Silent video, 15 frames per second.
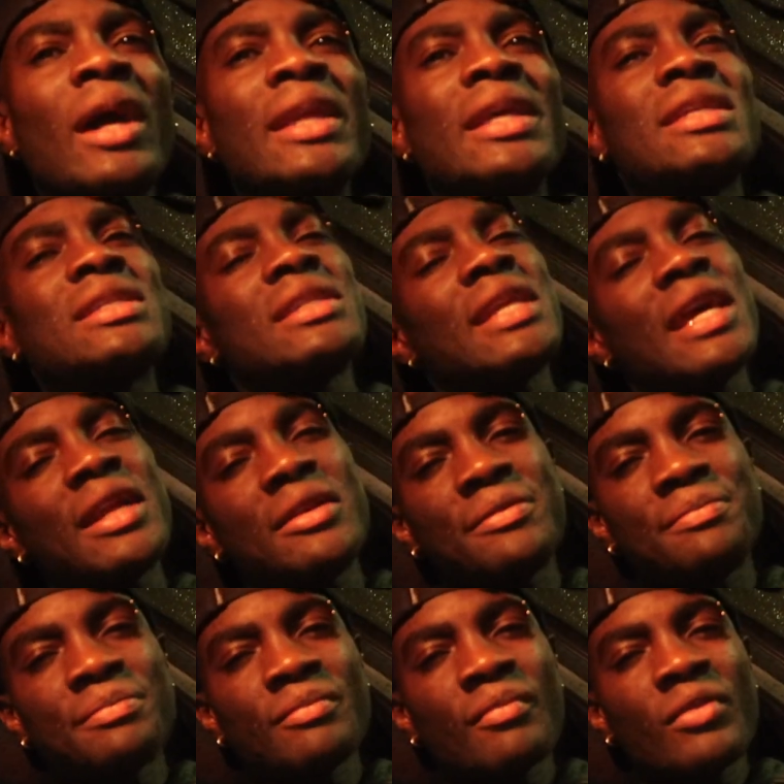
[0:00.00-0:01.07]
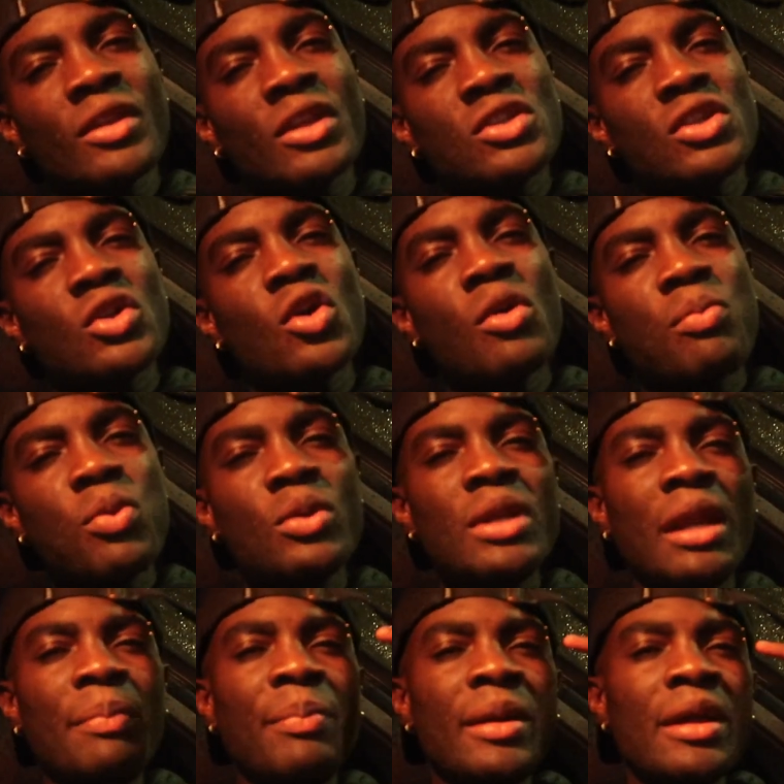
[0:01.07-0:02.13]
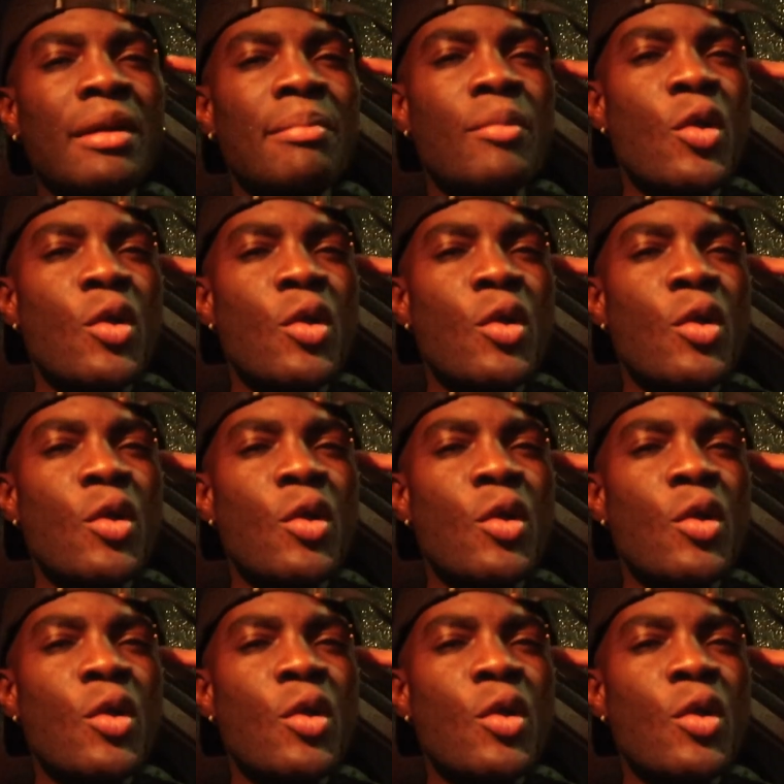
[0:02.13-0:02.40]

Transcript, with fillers: on yesterday, you know. So don't put that on your